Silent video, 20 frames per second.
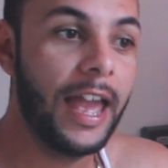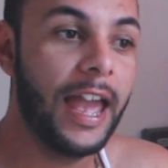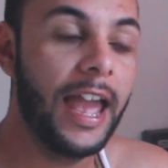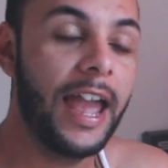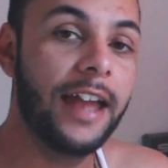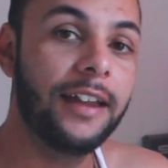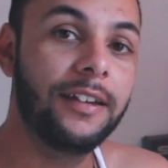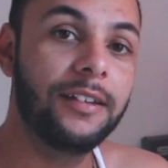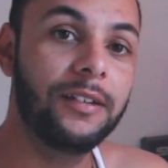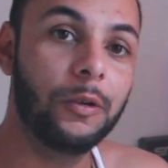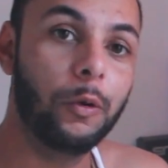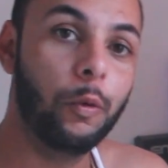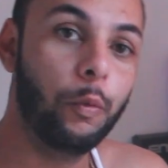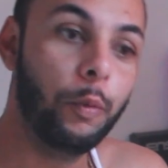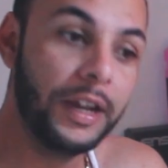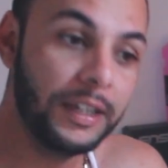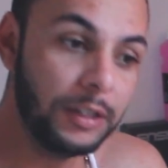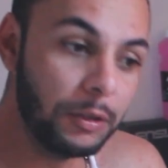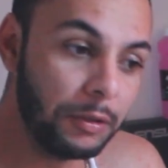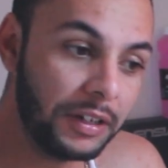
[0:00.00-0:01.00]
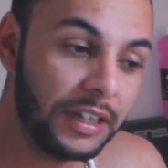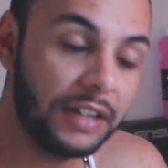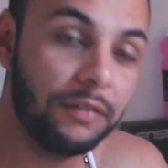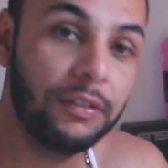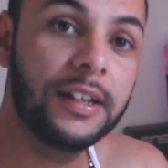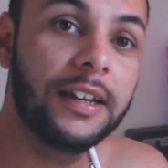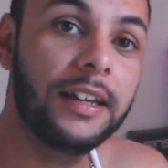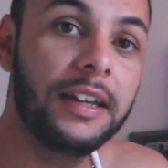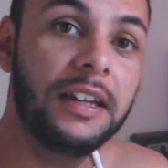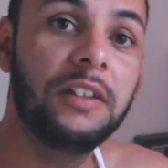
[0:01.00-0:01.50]
And when you're
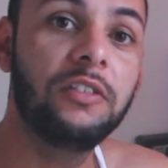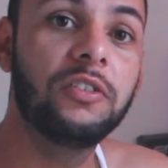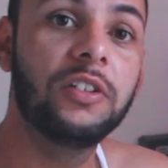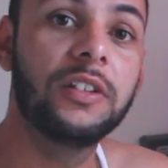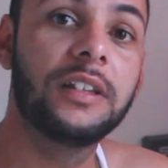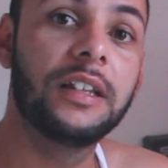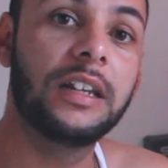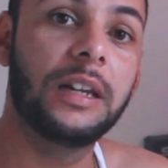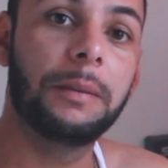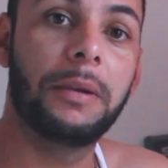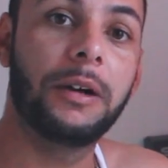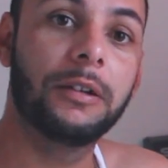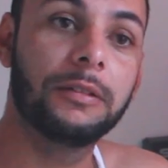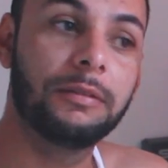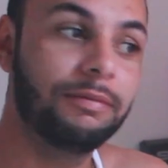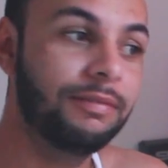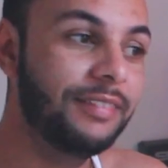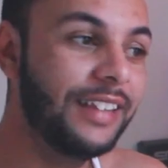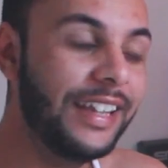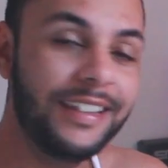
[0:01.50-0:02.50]
revving an engine till about